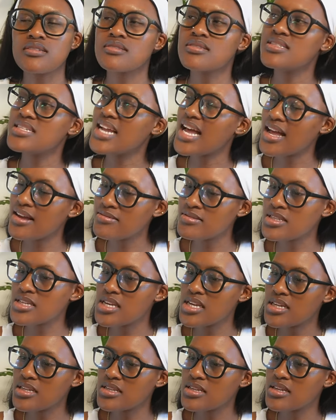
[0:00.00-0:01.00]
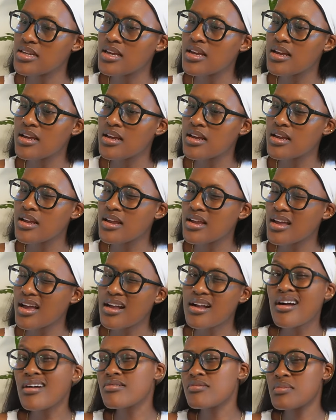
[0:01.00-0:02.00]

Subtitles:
Did I have to eat? I can't